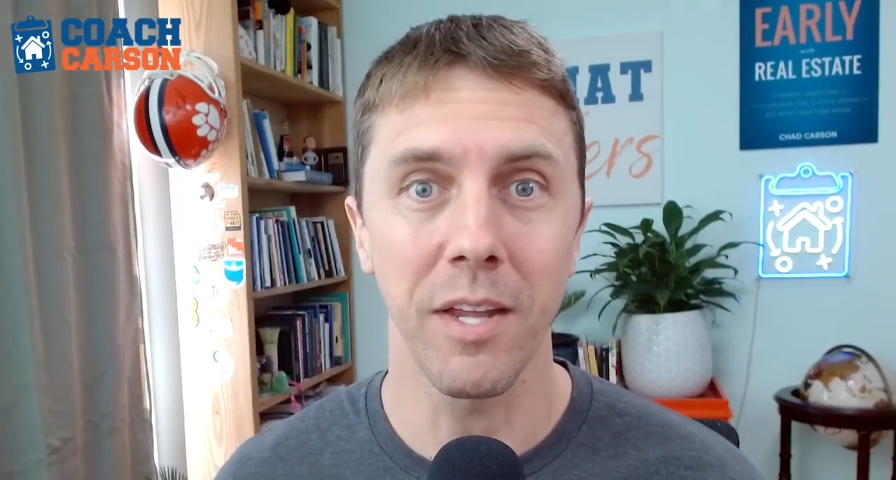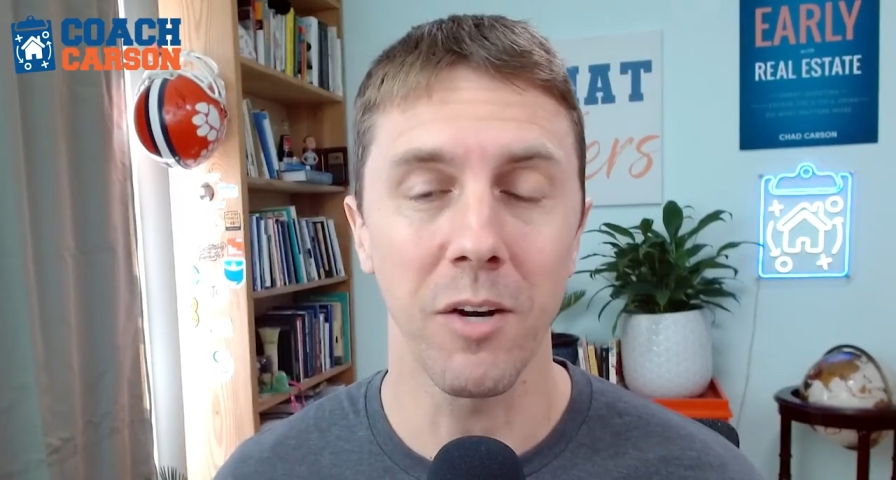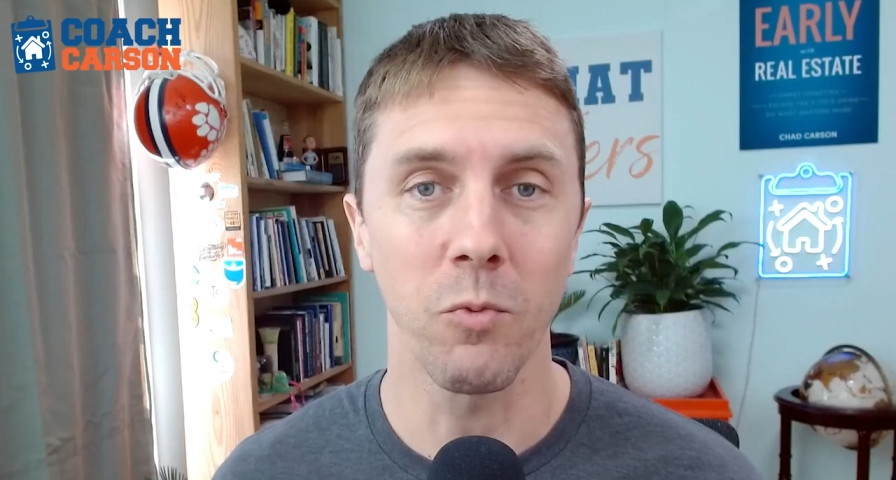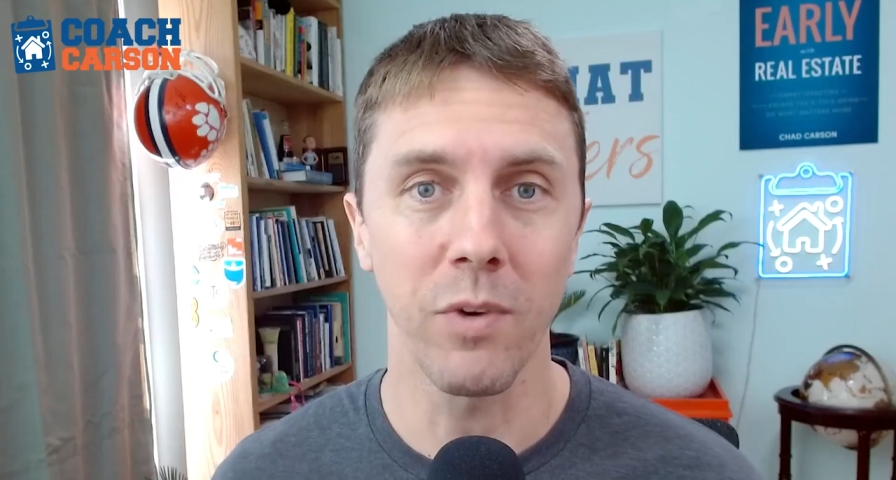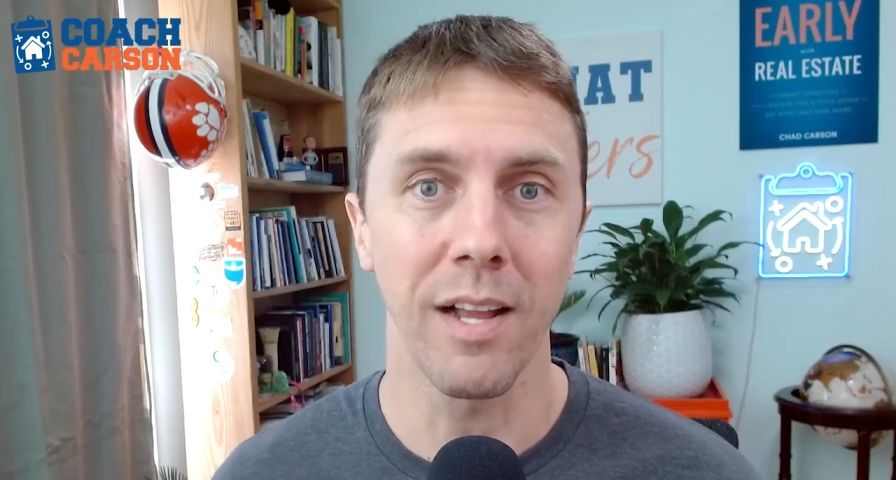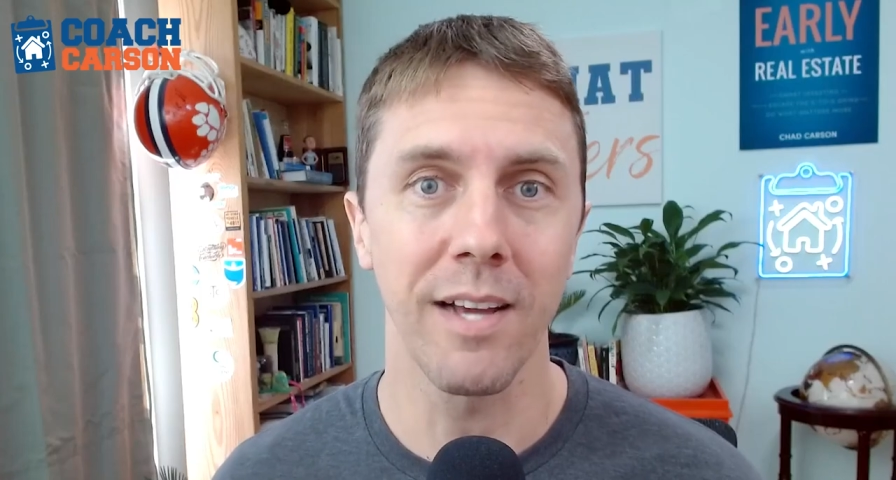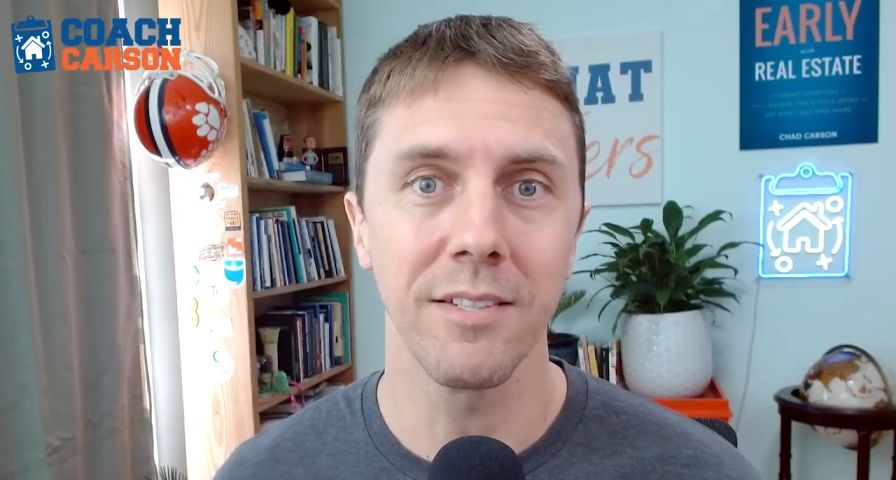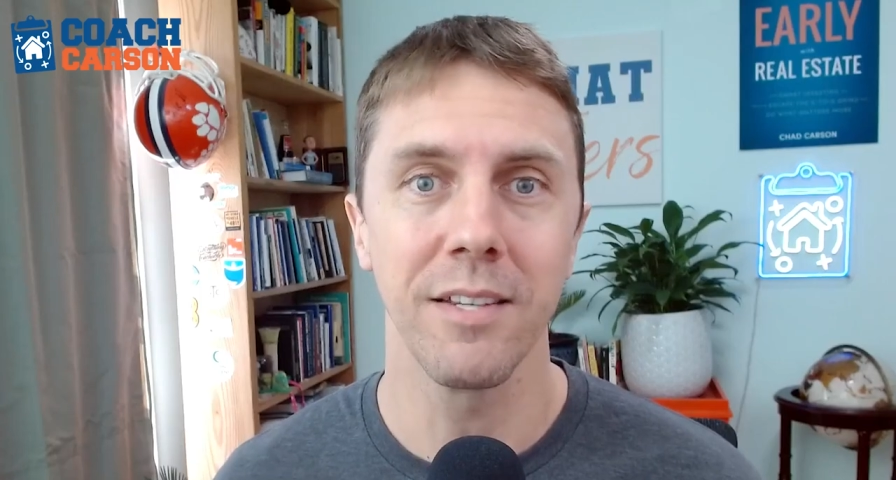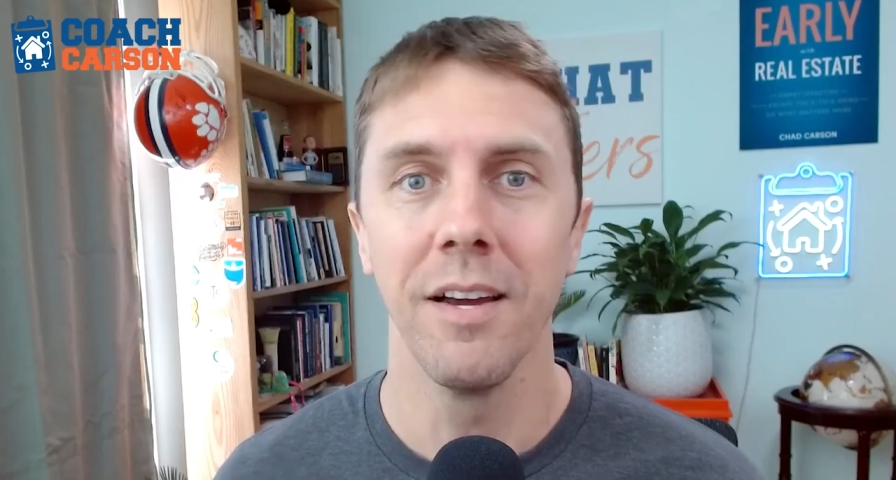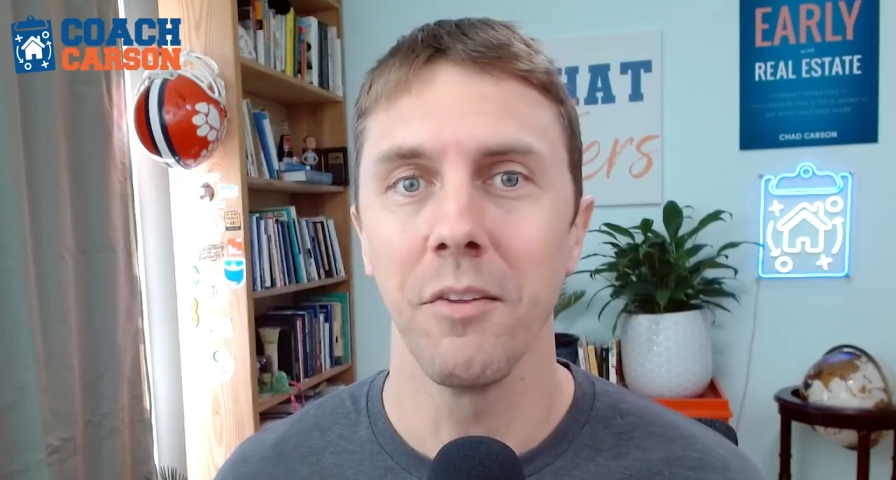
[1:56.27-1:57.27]
They don't
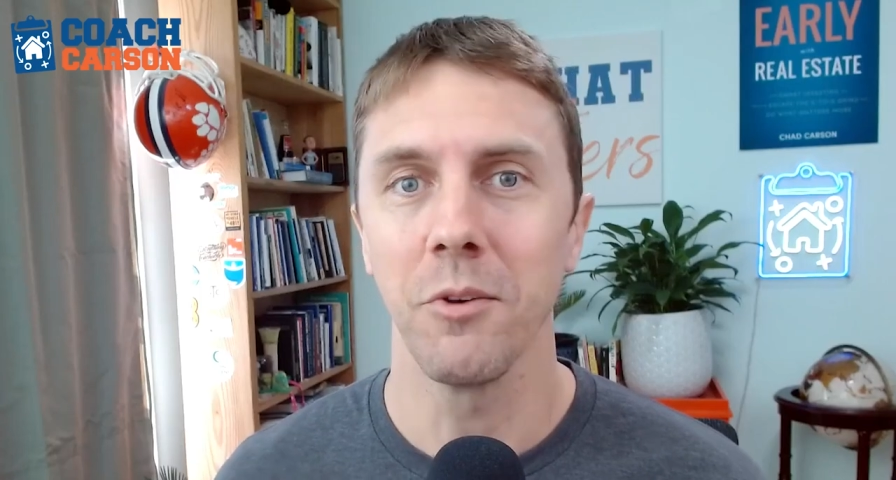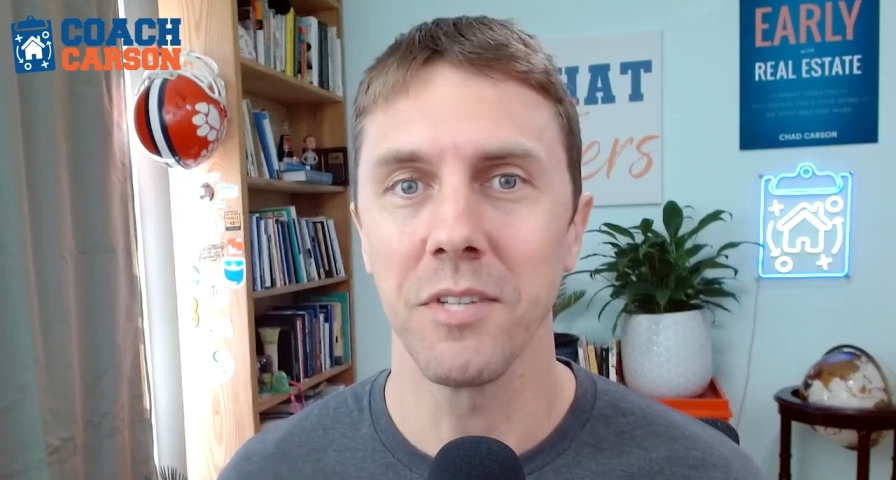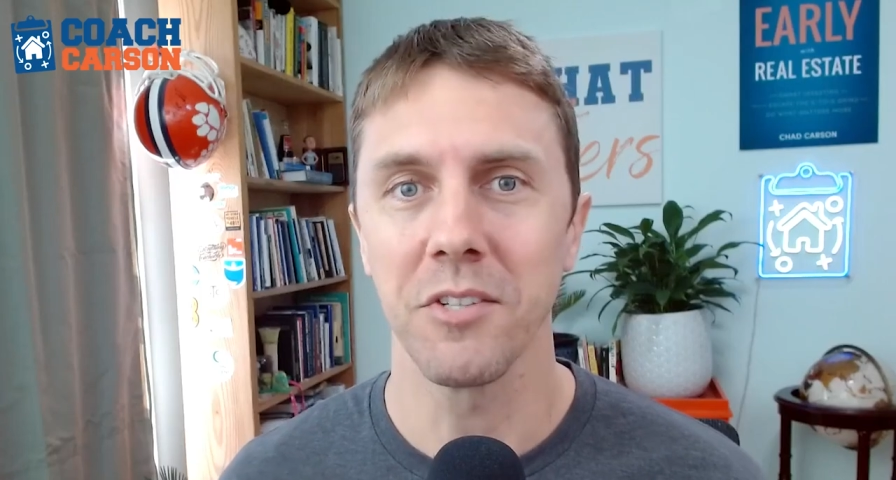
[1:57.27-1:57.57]
realize those